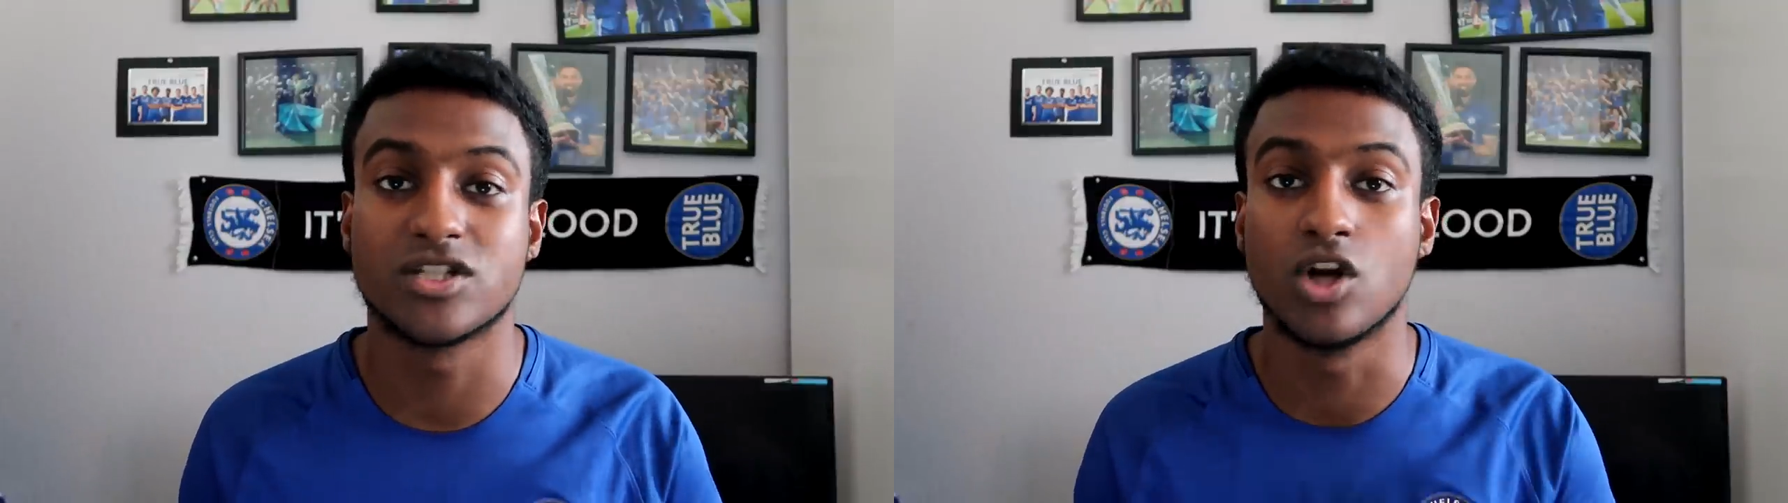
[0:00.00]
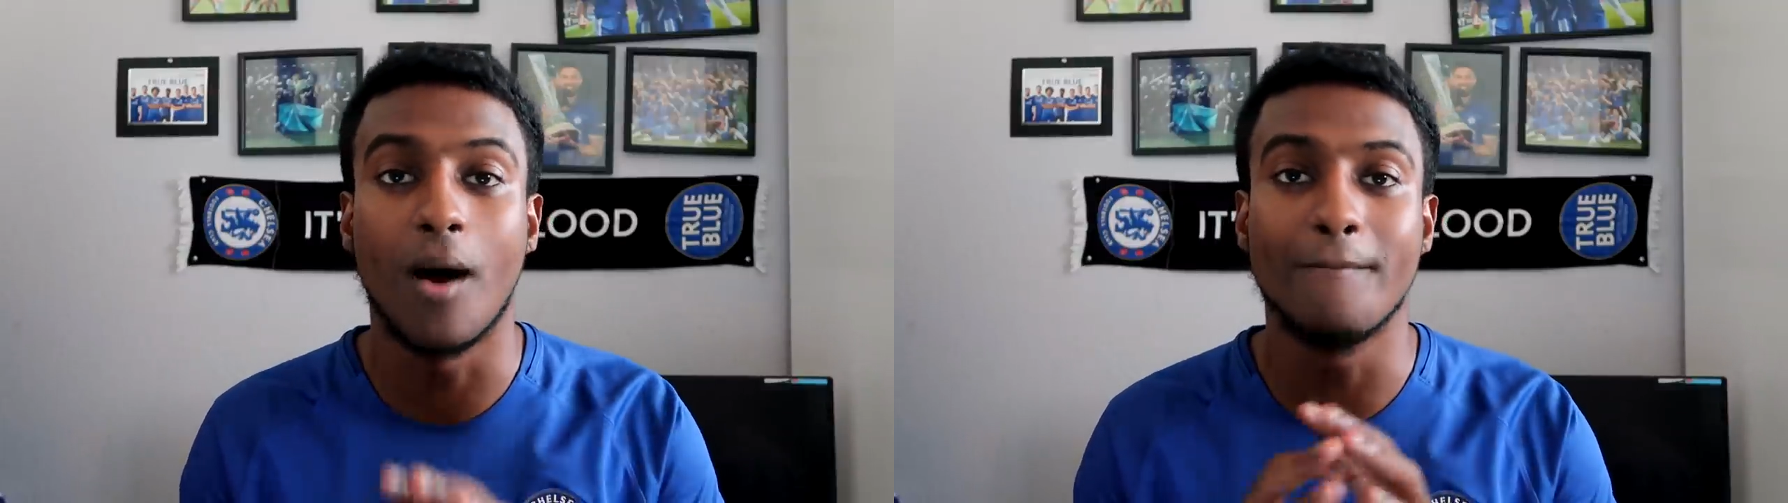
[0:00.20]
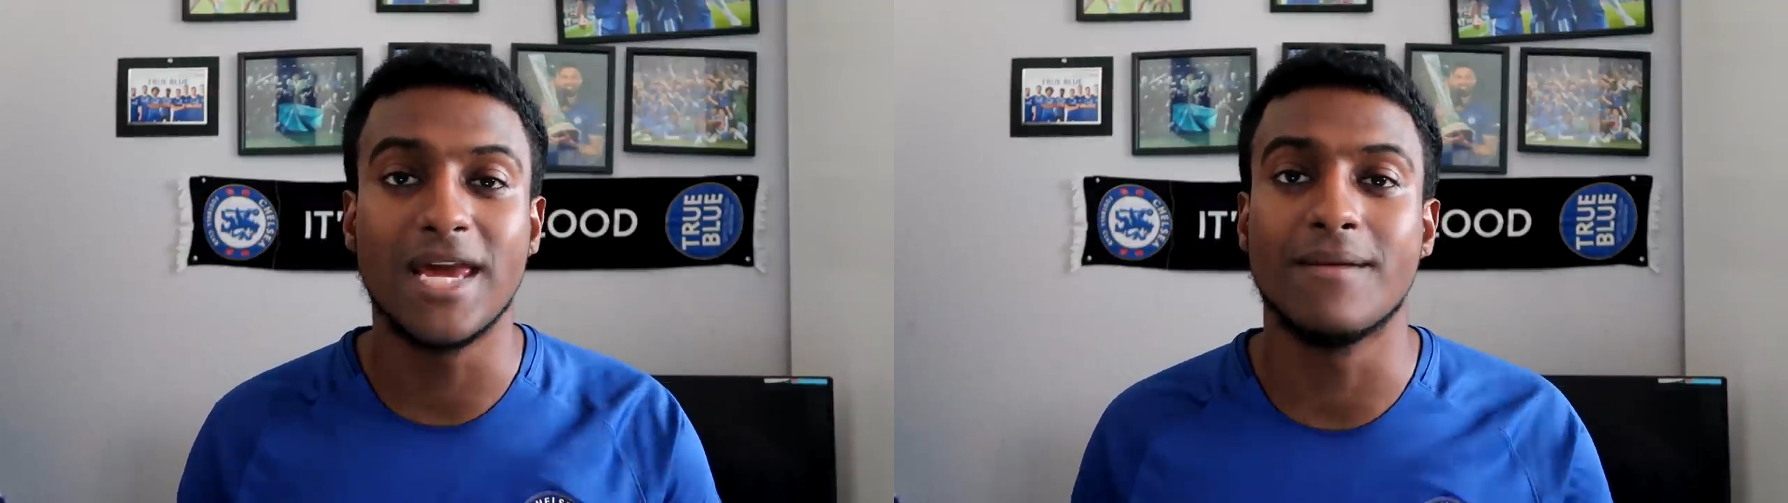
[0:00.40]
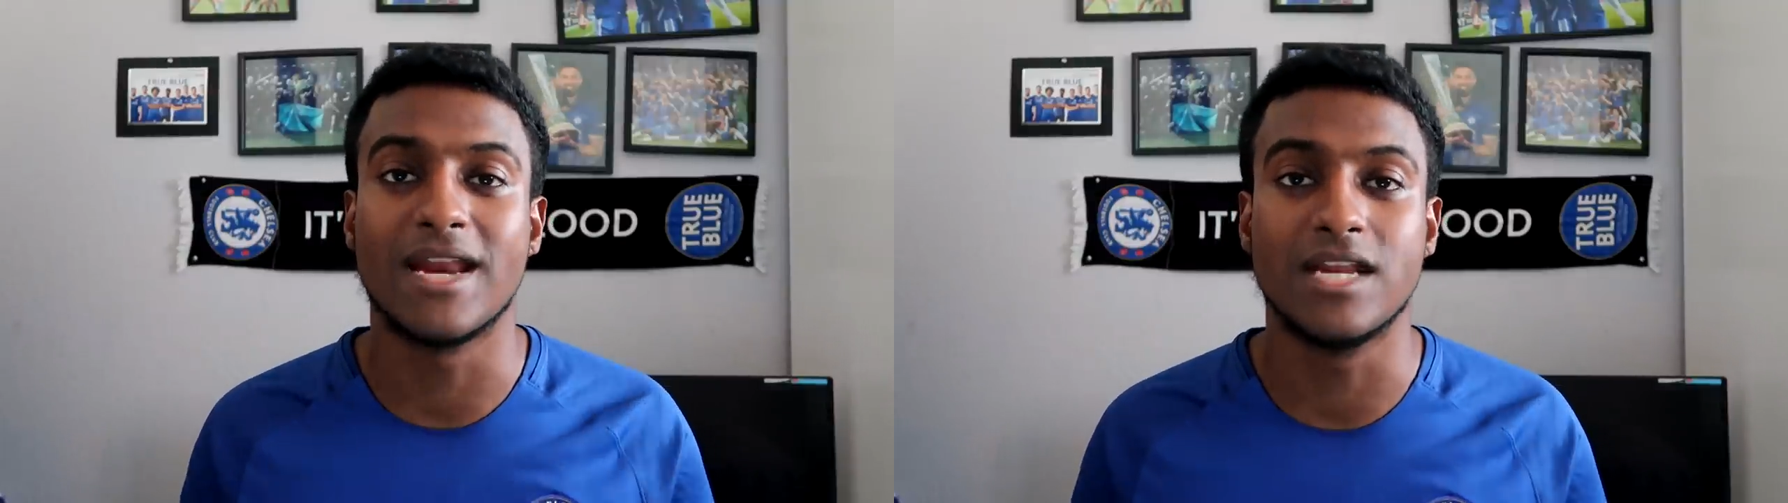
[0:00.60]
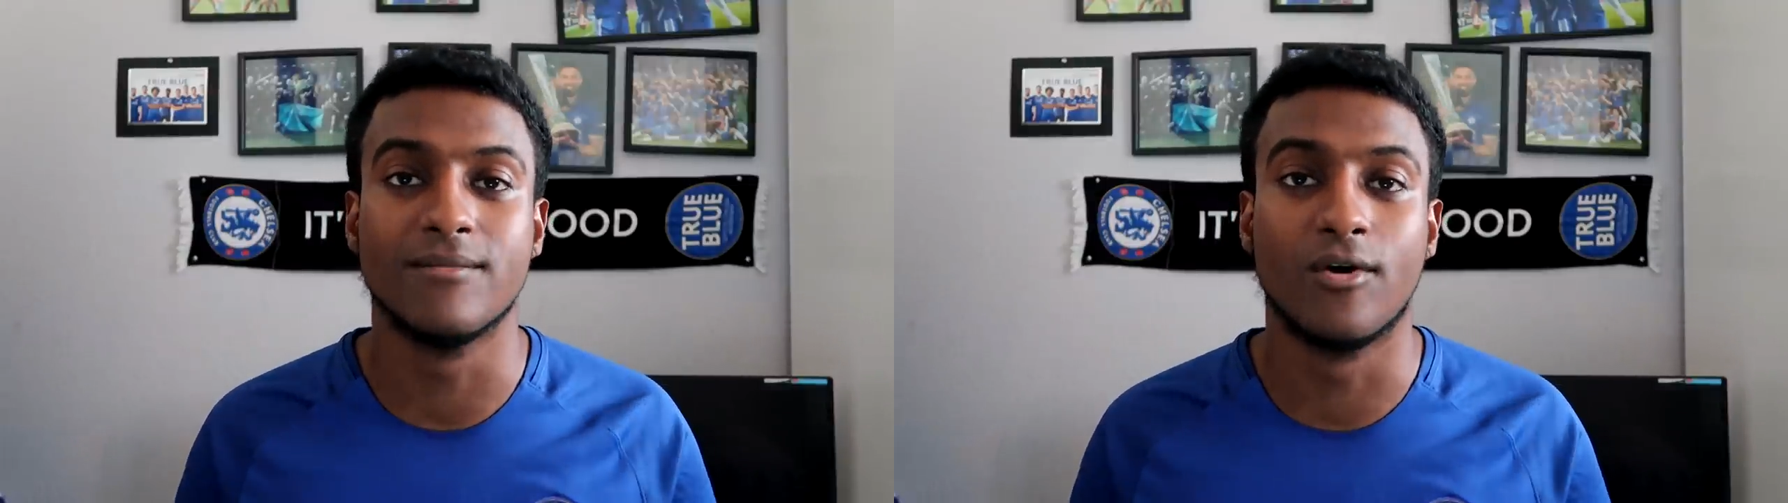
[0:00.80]
It's not a meme
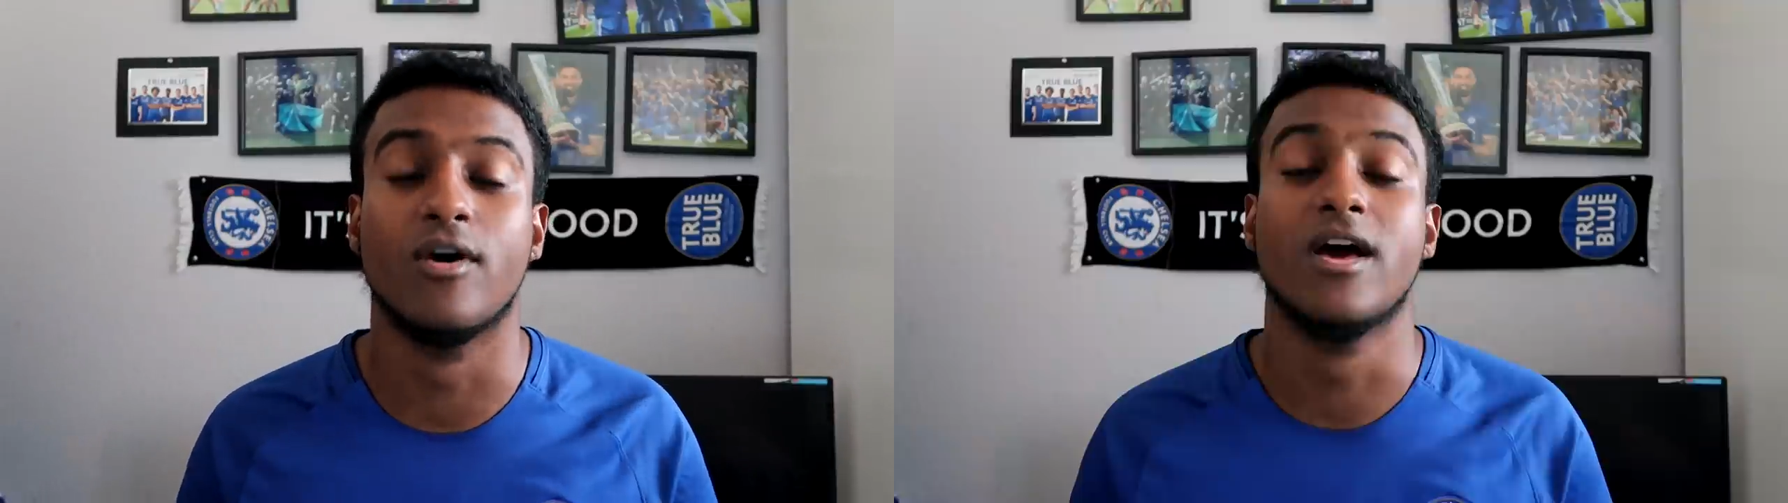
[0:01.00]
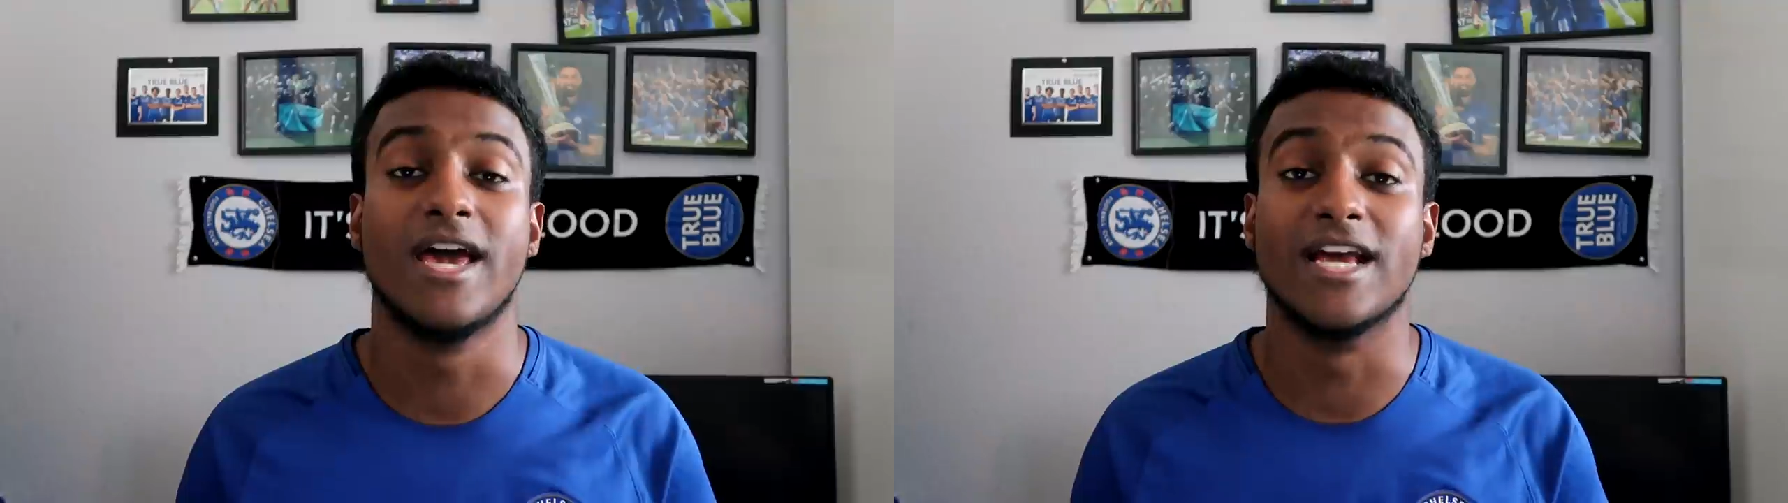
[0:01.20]
anymore,